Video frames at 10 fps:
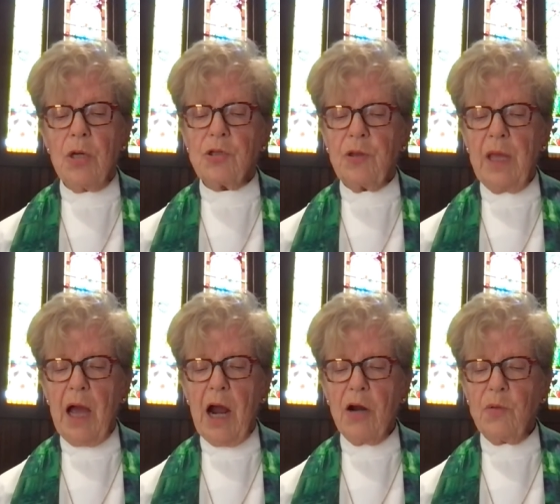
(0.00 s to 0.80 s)
So the
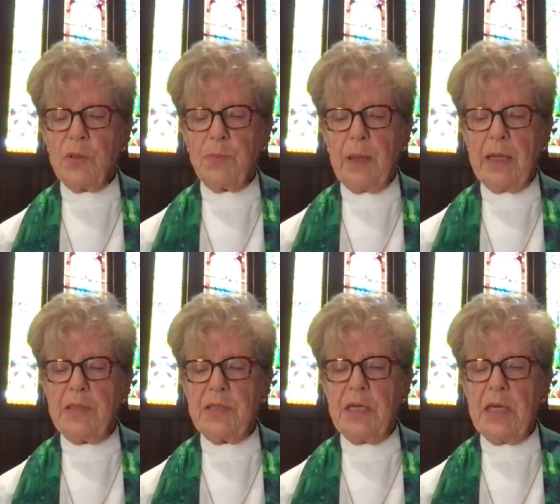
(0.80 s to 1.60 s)
ark was
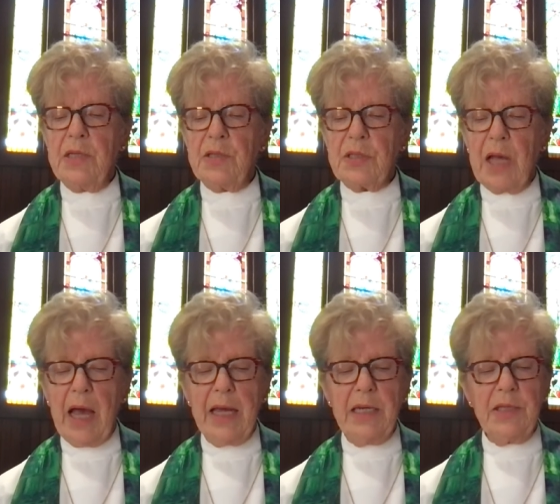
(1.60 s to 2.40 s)
placed
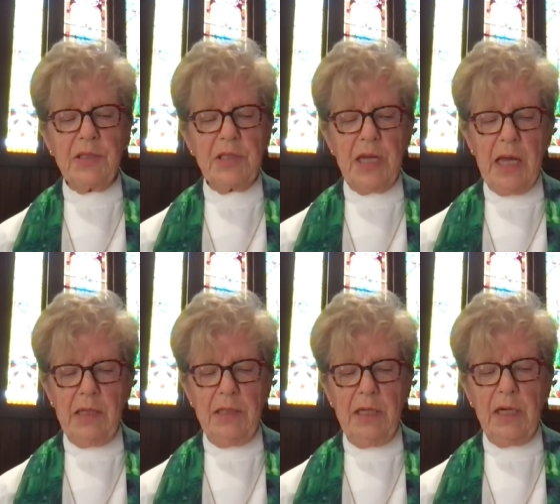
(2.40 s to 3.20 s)
inside its
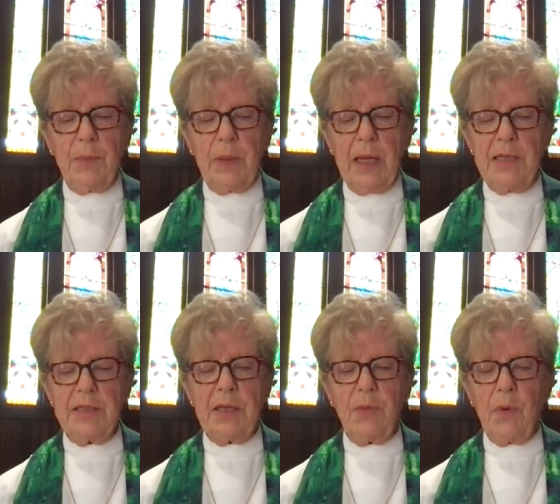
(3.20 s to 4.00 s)
tent in a place
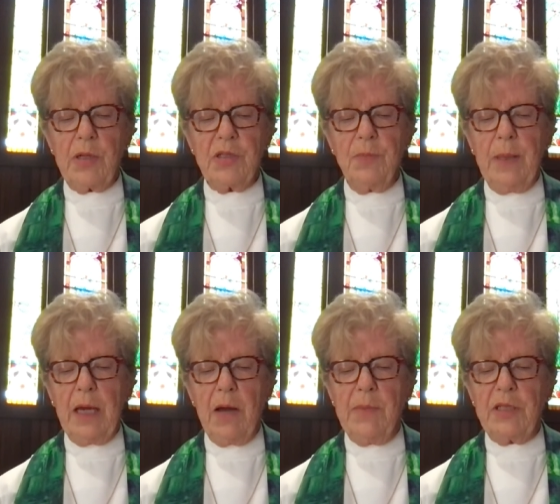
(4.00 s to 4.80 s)
that was to
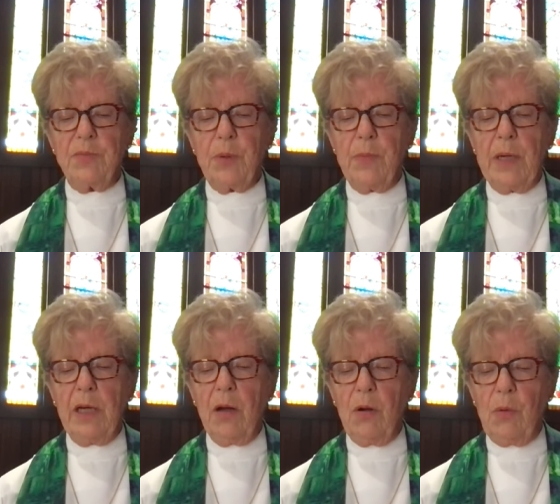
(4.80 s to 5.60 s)
become its
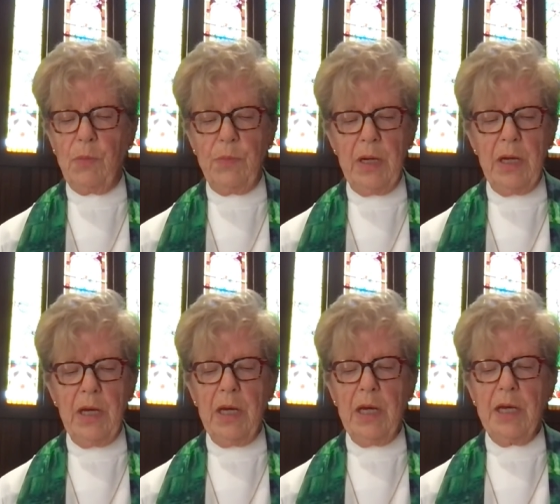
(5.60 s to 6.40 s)
permanent
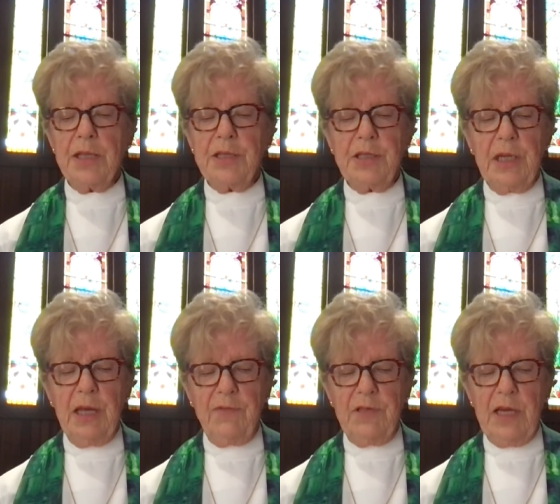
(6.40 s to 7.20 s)
home, the
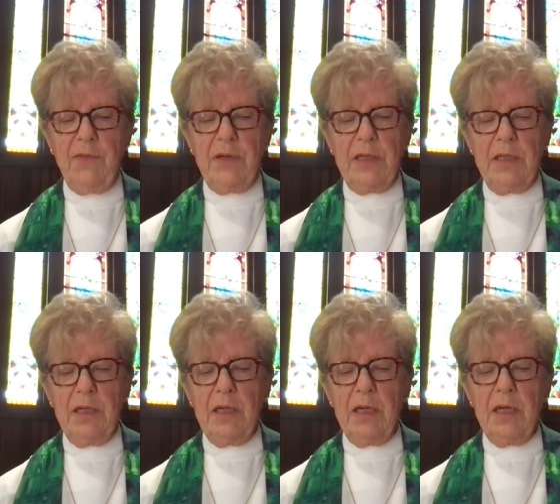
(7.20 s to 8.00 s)
city of
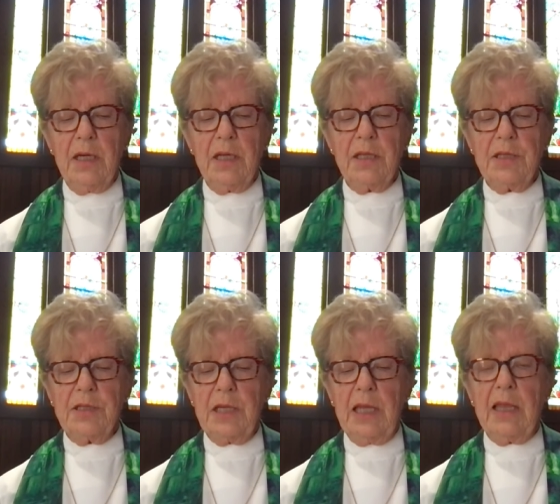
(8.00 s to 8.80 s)
David, the
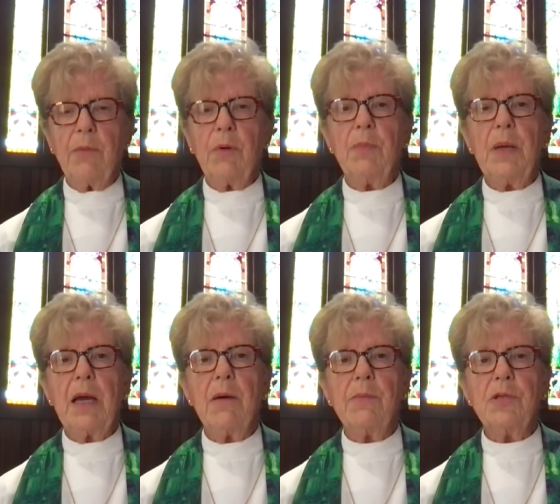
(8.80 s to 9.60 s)
city that would
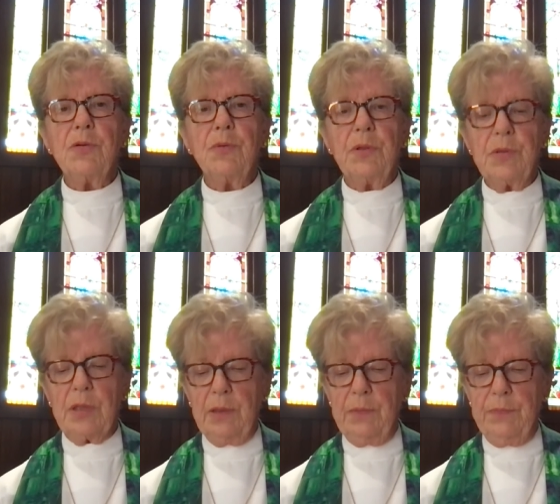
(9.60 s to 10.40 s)
become
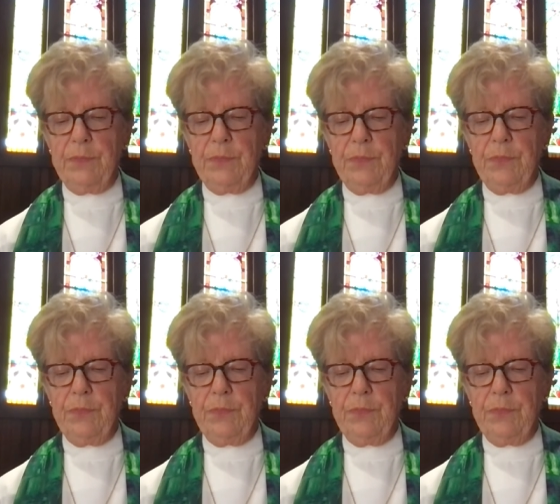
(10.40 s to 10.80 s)
Jerusalem